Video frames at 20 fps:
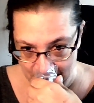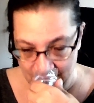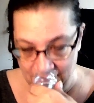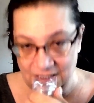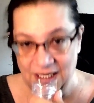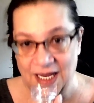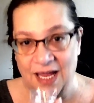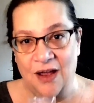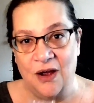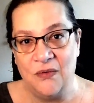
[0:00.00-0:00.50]

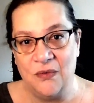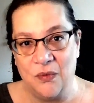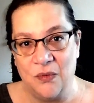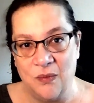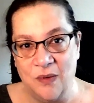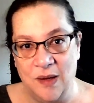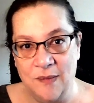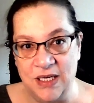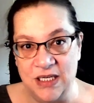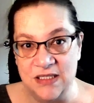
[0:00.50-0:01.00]
not
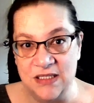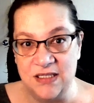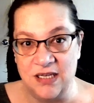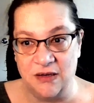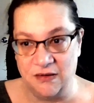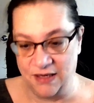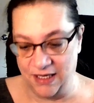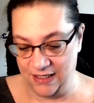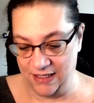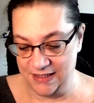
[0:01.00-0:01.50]
overwhelming so.
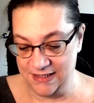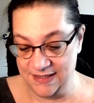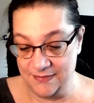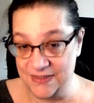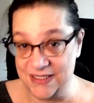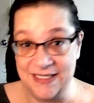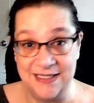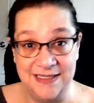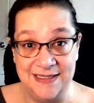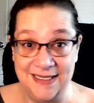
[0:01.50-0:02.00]
Like,
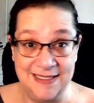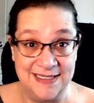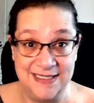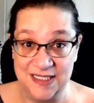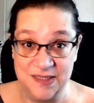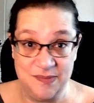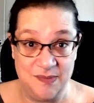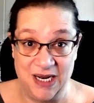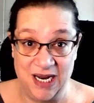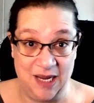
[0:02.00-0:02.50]
it
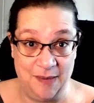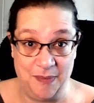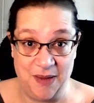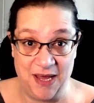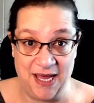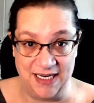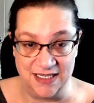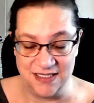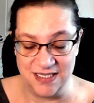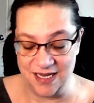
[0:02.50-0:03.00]
doesn't smell like
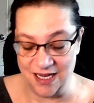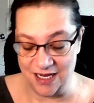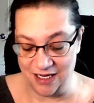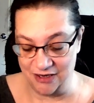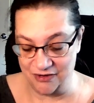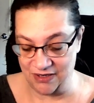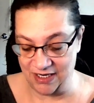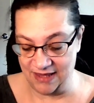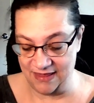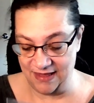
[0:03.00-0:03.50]
pine sol
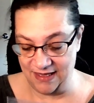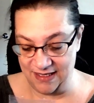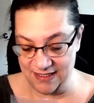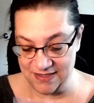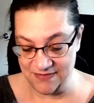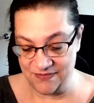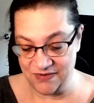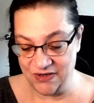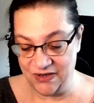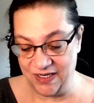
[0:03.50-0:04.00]
or anything.
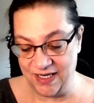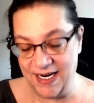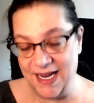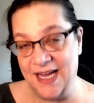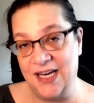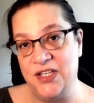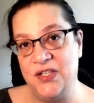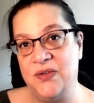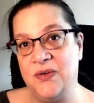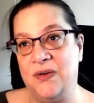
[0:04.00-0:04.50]
It's a very
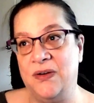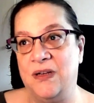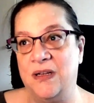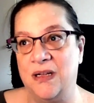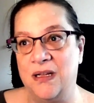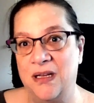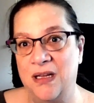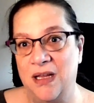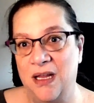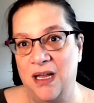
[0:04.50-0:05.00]

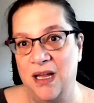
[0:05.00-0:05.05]
natural